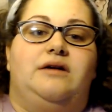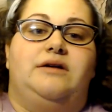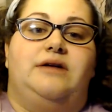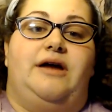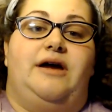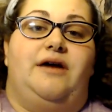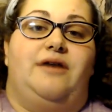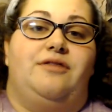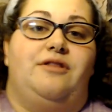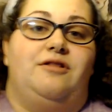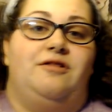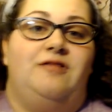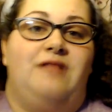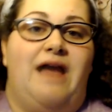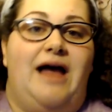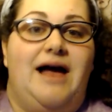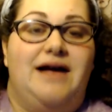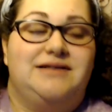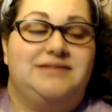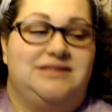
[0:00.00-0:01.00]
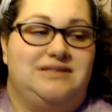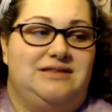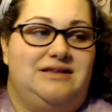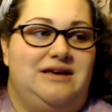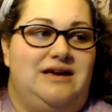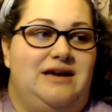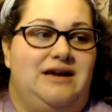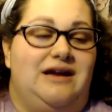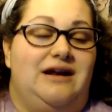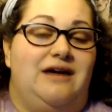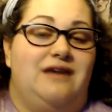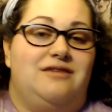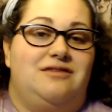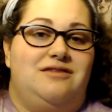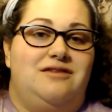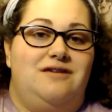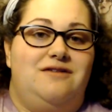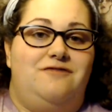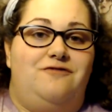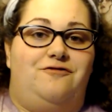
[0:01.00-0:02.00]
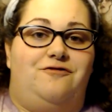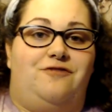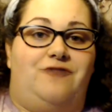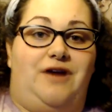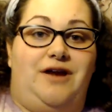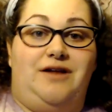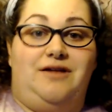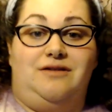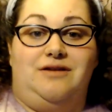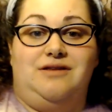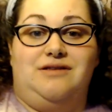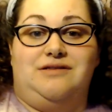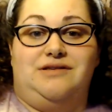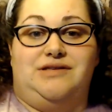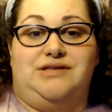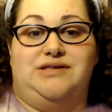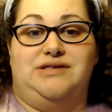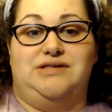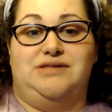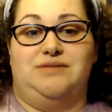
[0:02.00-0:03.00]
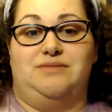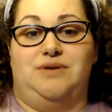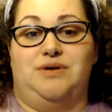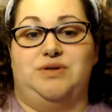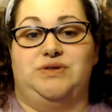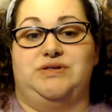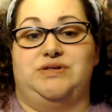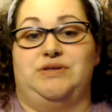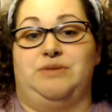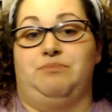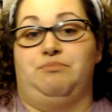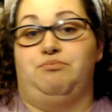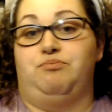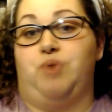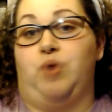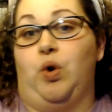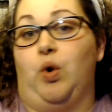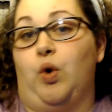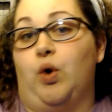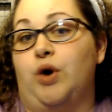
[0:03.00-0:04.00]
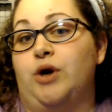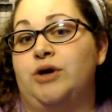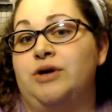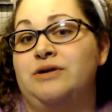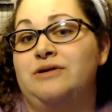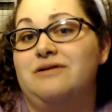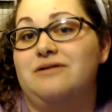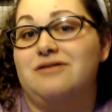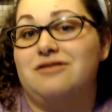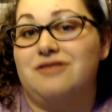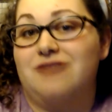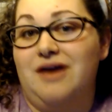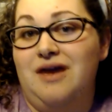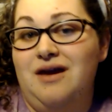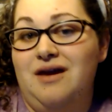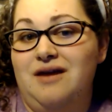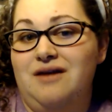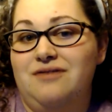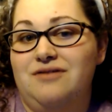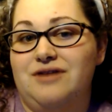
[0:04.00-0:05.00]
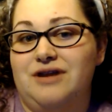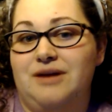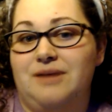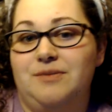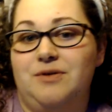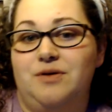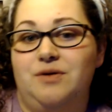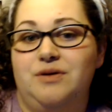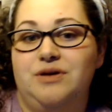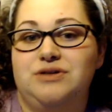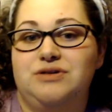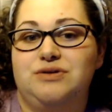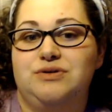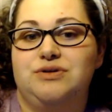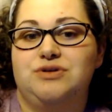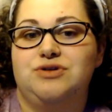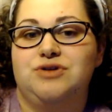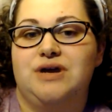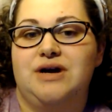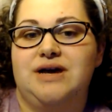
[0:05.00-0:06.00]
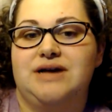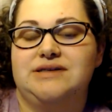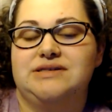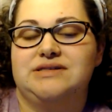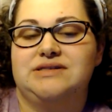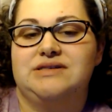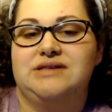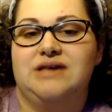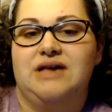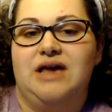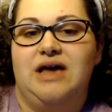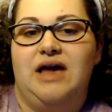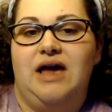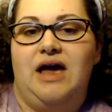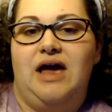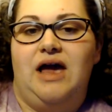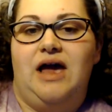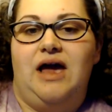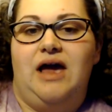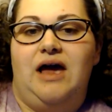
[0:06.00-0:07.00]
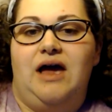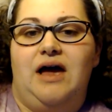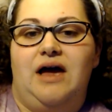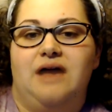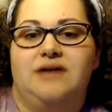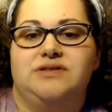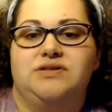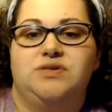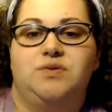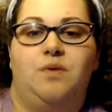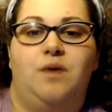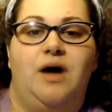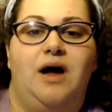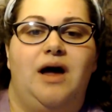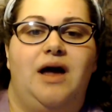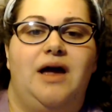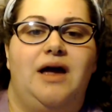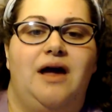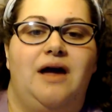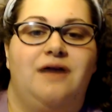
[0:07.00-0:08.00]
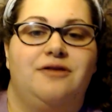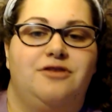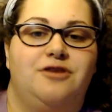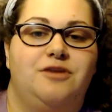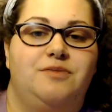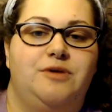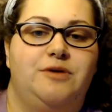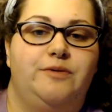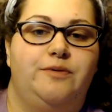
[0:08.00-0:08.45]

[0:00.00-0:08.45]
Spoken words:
Now, the last thing, and I think, frankly, this is the most important thing that I'm going to address as to why I think